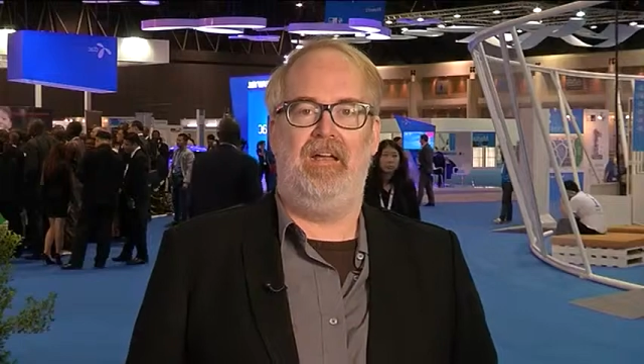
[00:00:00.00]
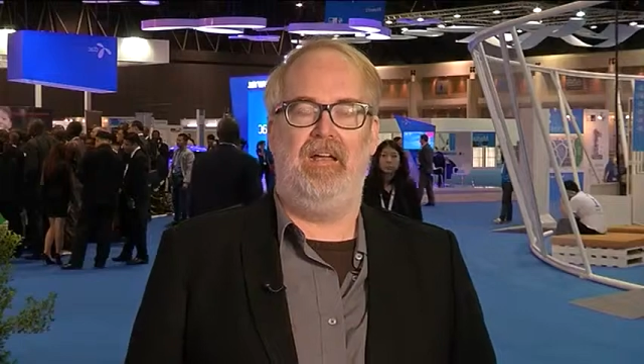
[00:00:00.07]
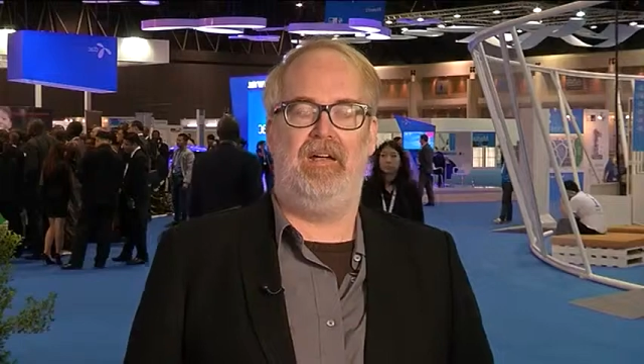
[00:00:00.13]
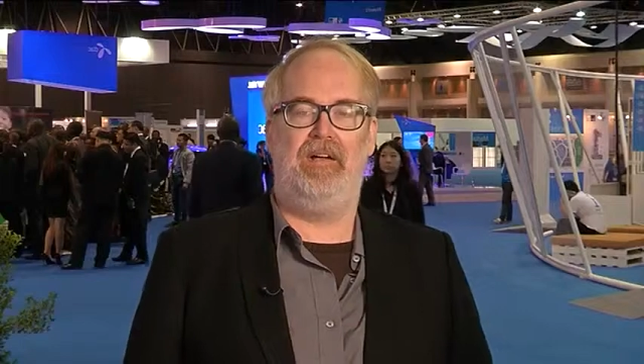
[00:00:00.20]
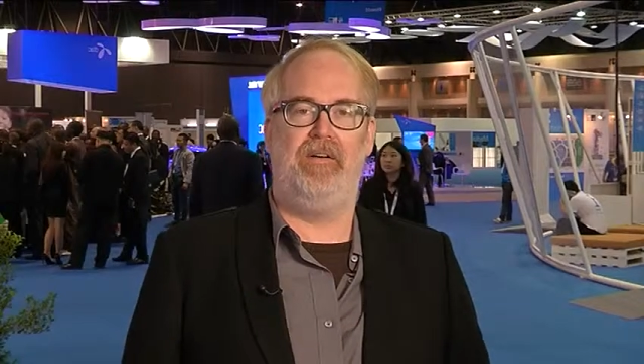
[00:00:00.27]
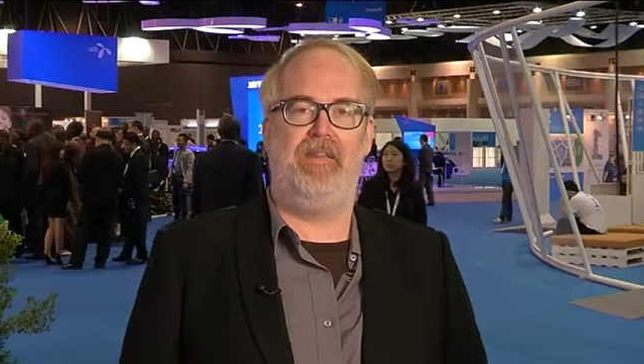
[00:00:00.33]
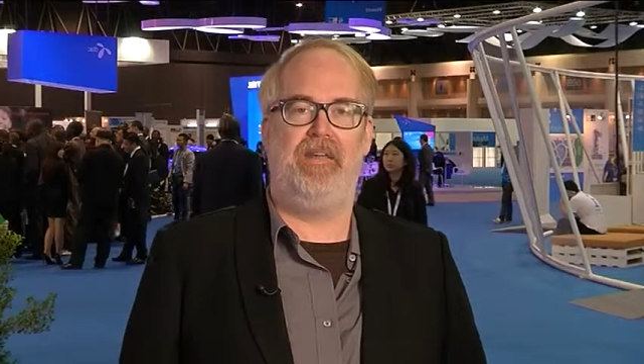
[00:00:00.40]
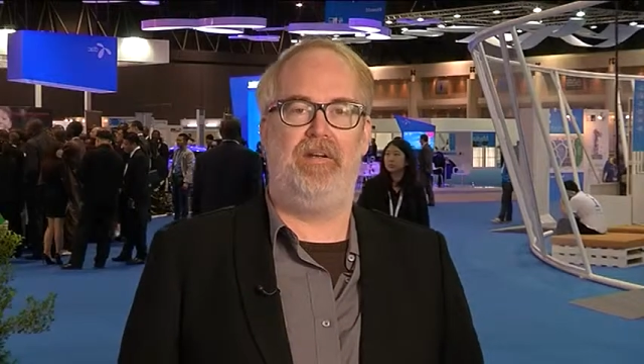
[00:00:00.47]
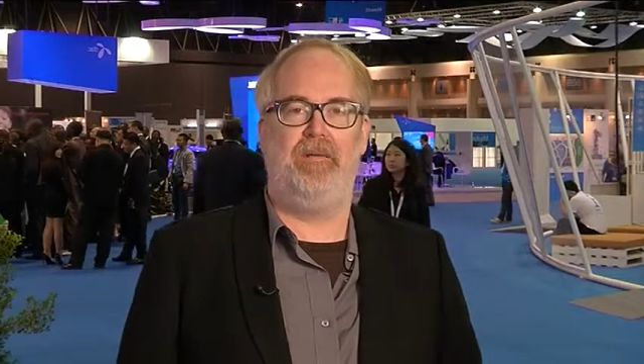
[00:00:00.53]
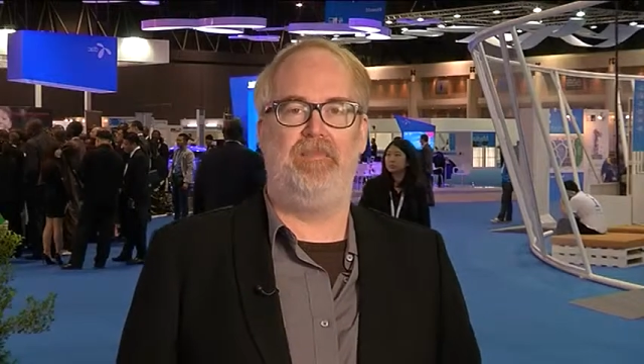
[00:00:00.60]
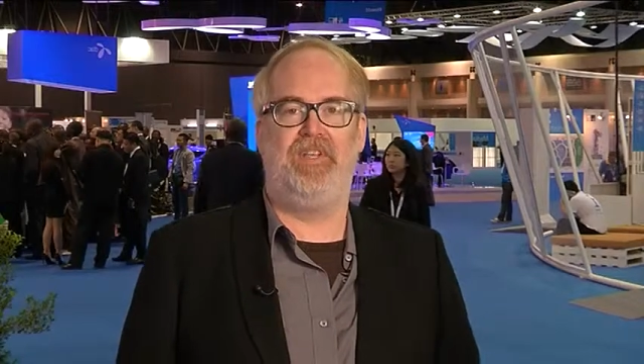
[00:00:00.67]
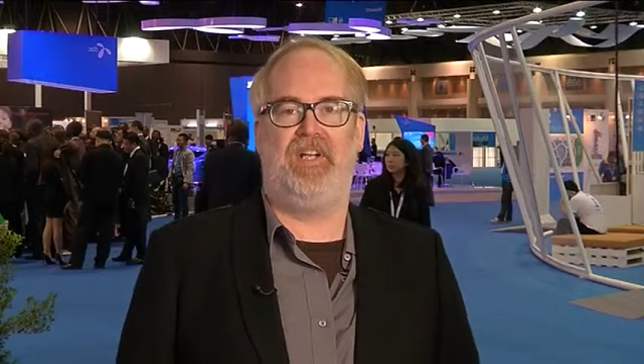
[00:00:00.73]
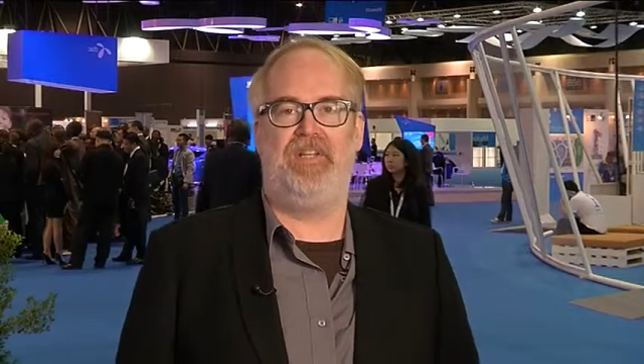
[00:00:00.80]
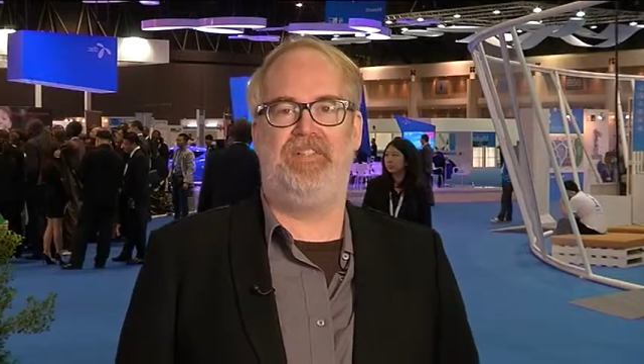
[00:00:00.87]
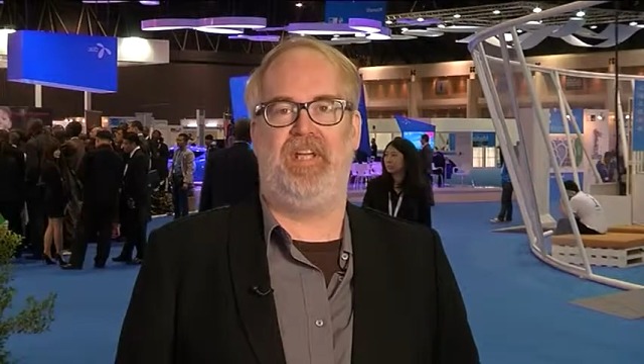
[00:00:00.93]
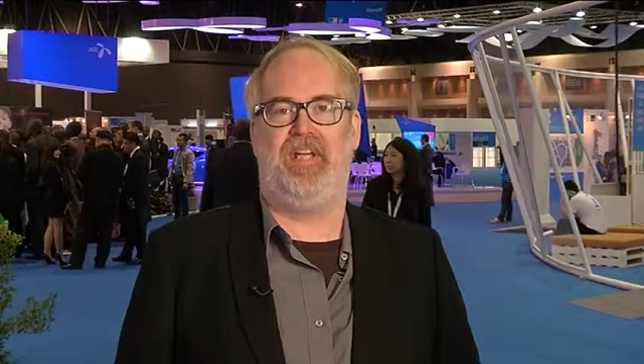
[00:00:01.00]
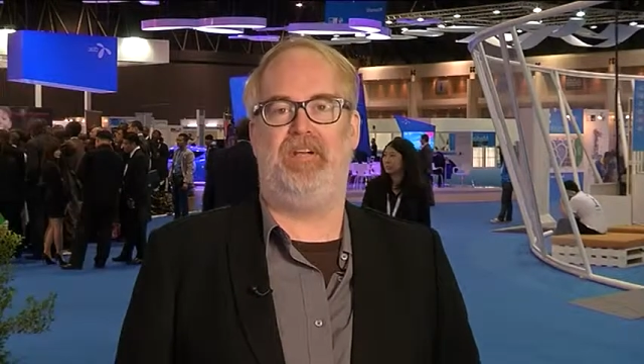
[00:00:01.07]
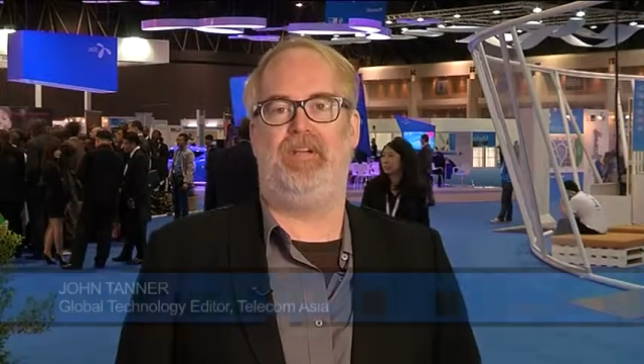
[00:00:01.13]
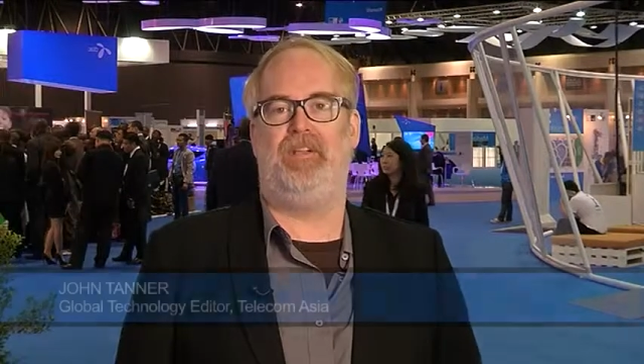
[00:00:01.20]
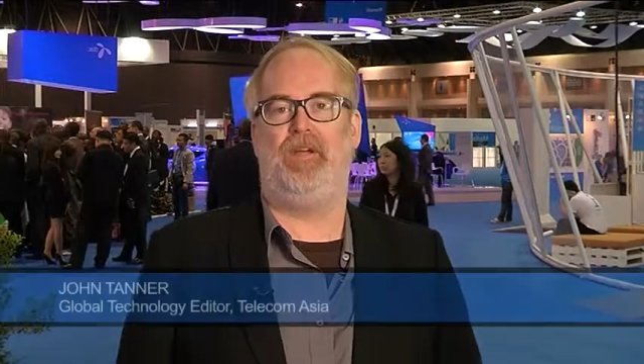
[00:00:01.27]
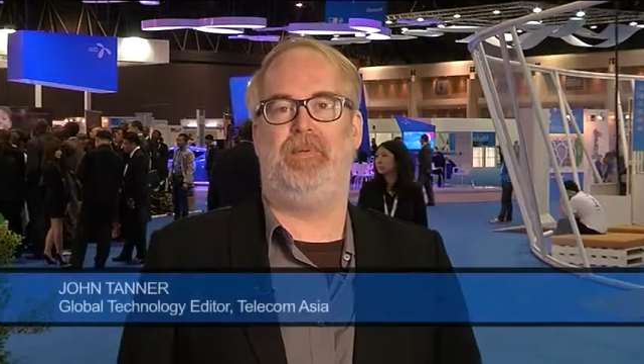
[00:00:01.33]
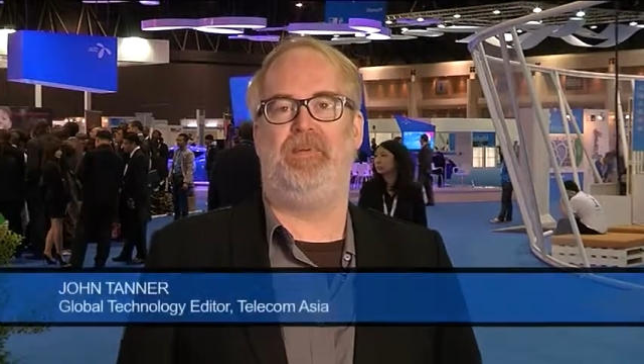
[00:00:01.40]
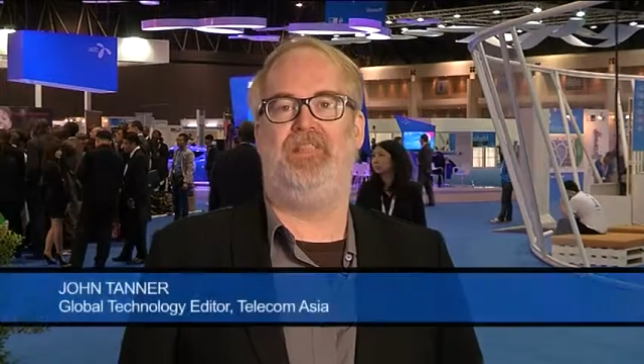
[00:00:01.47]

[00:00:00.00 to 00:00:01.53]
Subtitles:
Hello there, I'm John Tanner, Global